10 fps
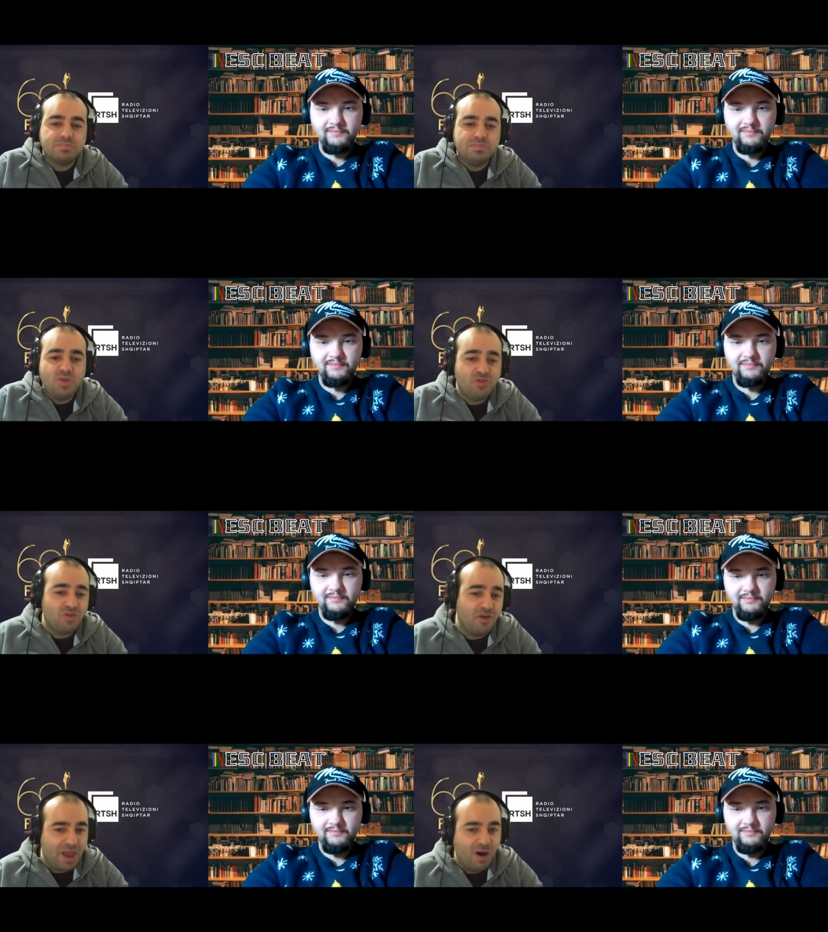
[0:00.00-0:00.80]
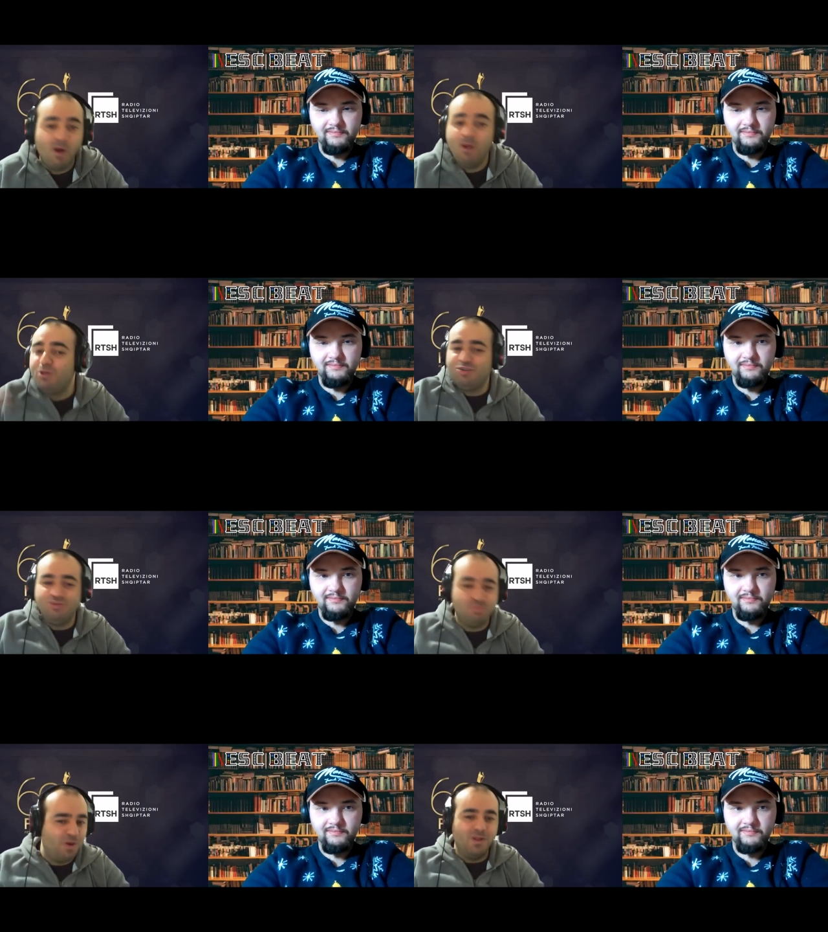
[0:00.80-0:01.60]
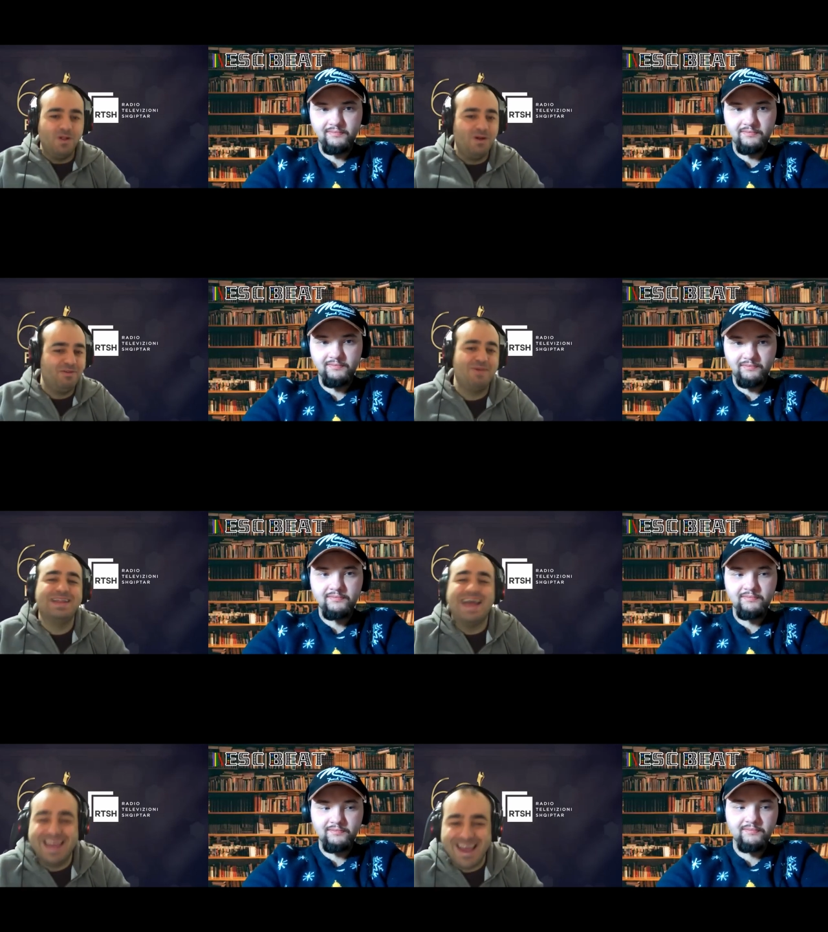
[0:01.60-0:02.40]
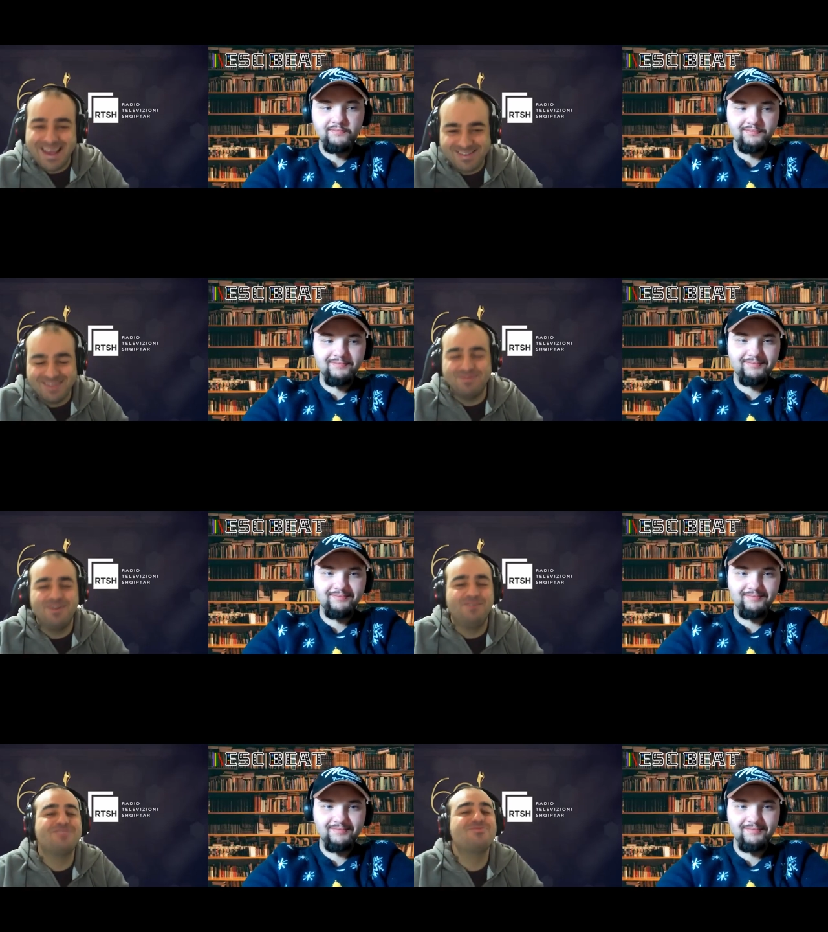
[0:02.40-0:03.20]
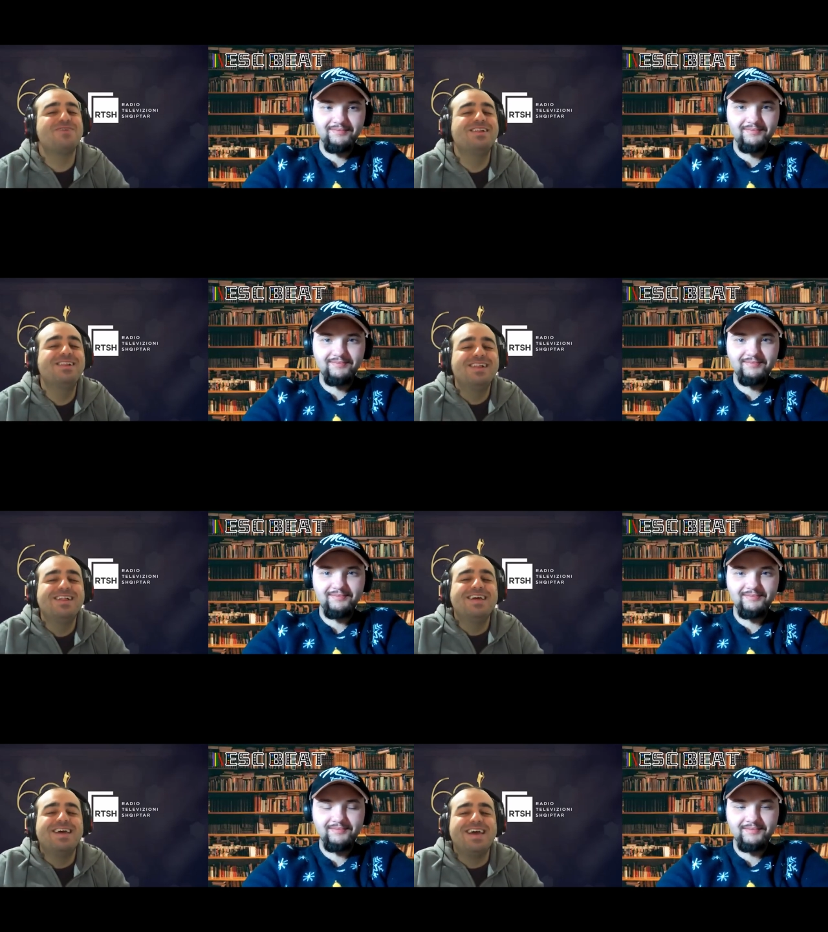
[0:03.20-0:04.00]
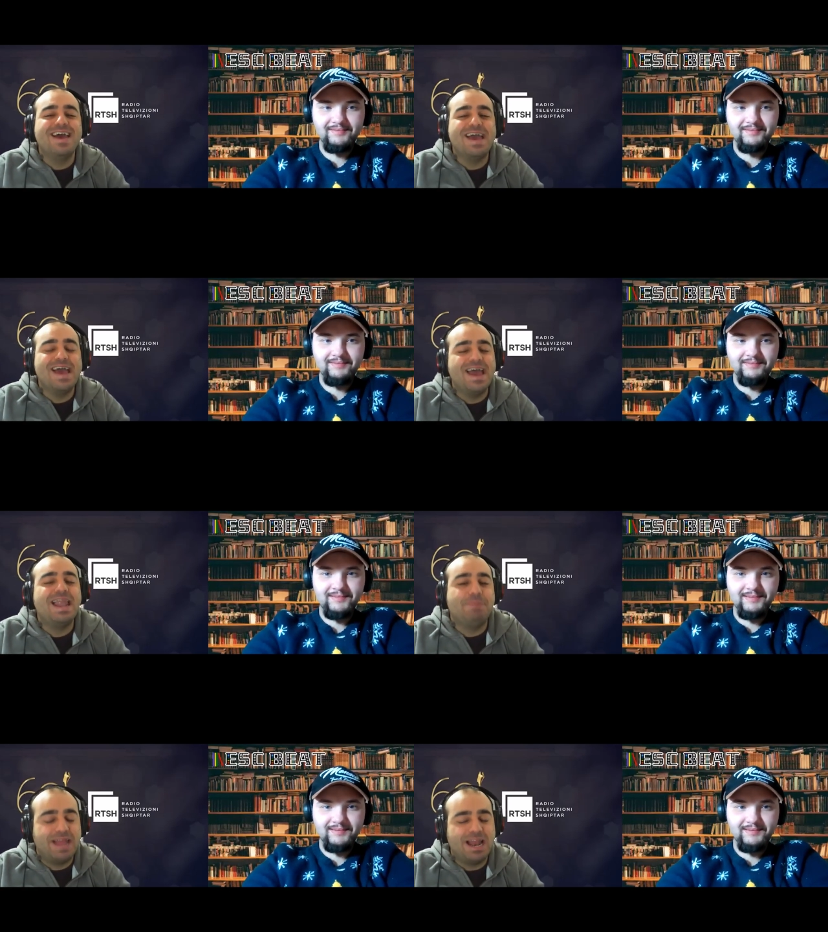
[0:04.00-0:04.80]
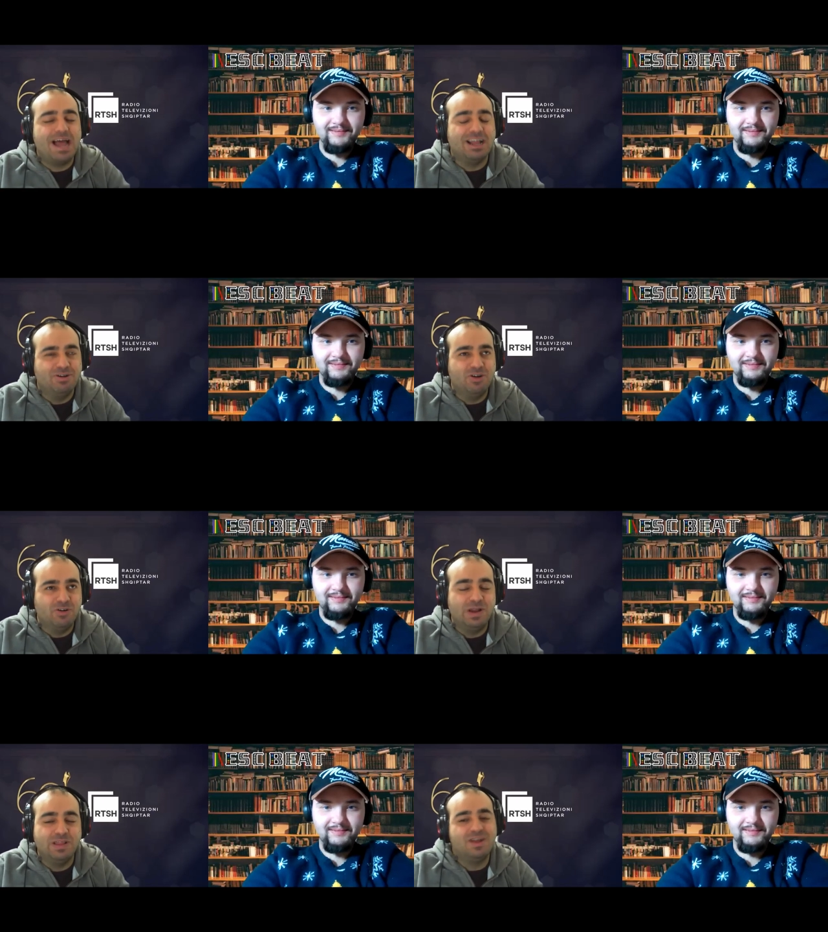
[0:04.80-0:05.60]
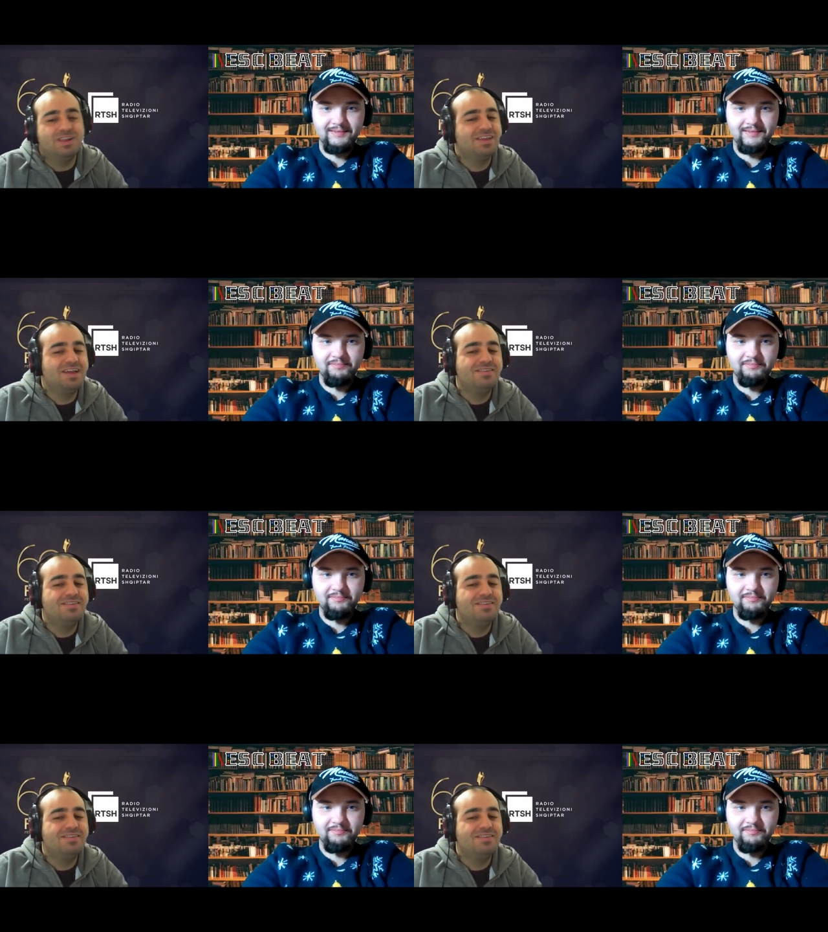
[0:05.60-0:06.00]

Speaker 1: So yeah, whole Polo family, I guess, involved as well. But I like them, they're really talented.